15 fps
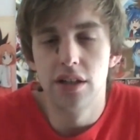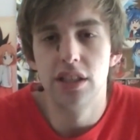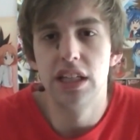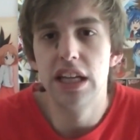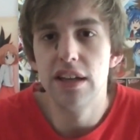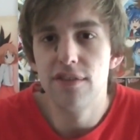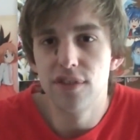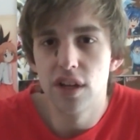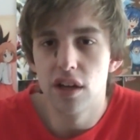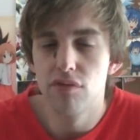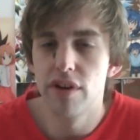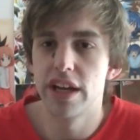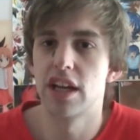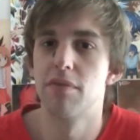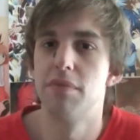Leave your
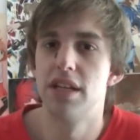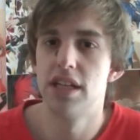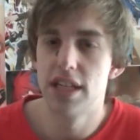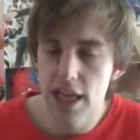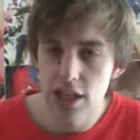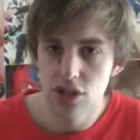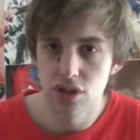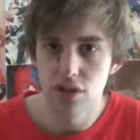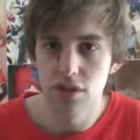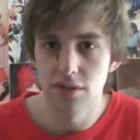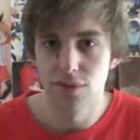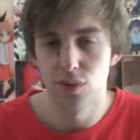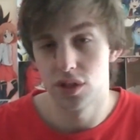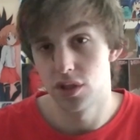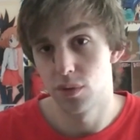recommendations
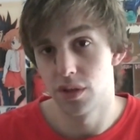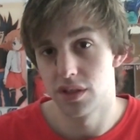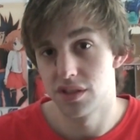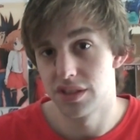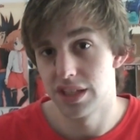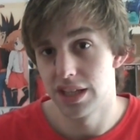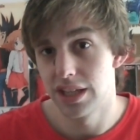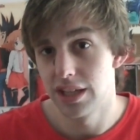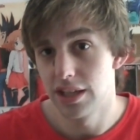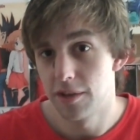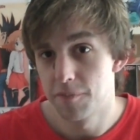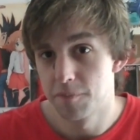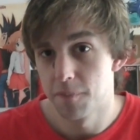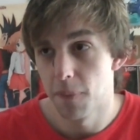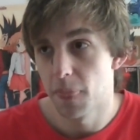for what you want to see.
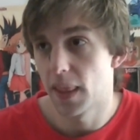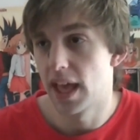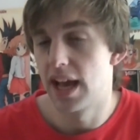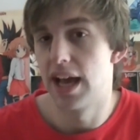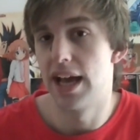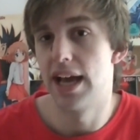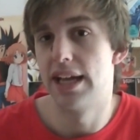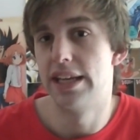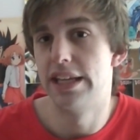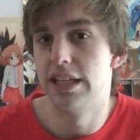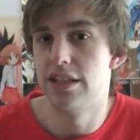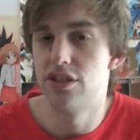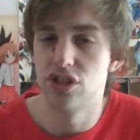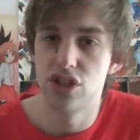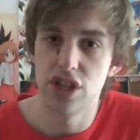Uh,
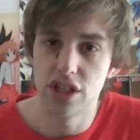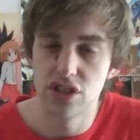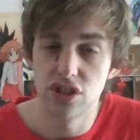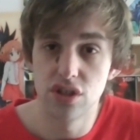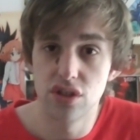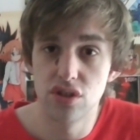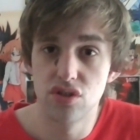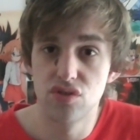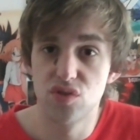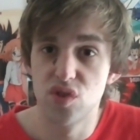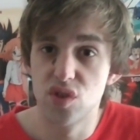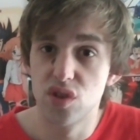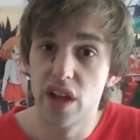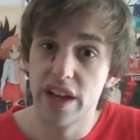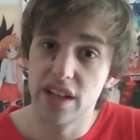any suggestions for
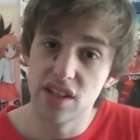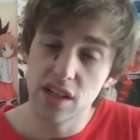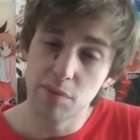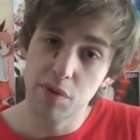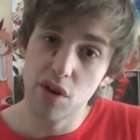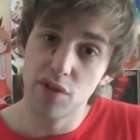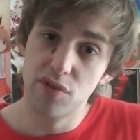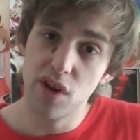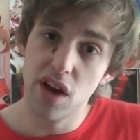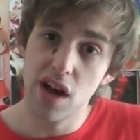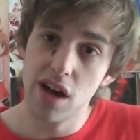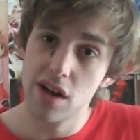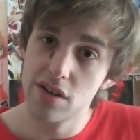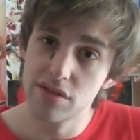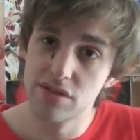like dick
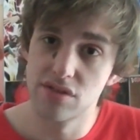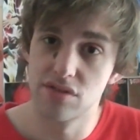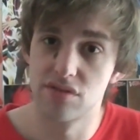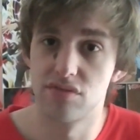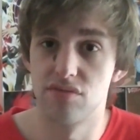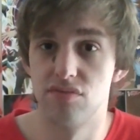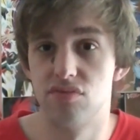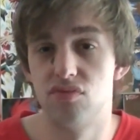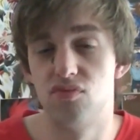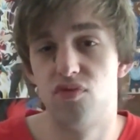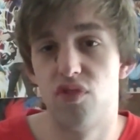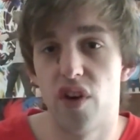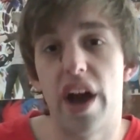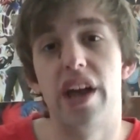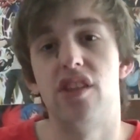profiles,
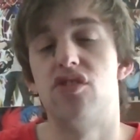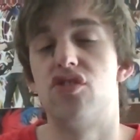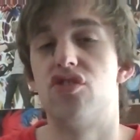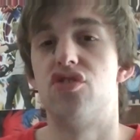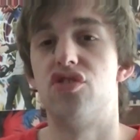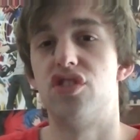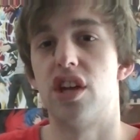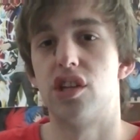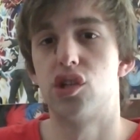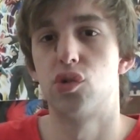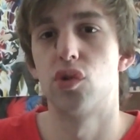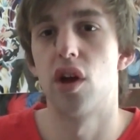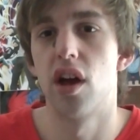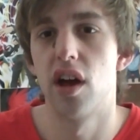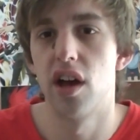fights, et
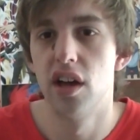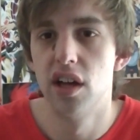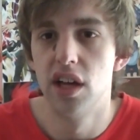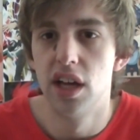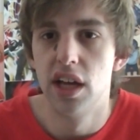cetera.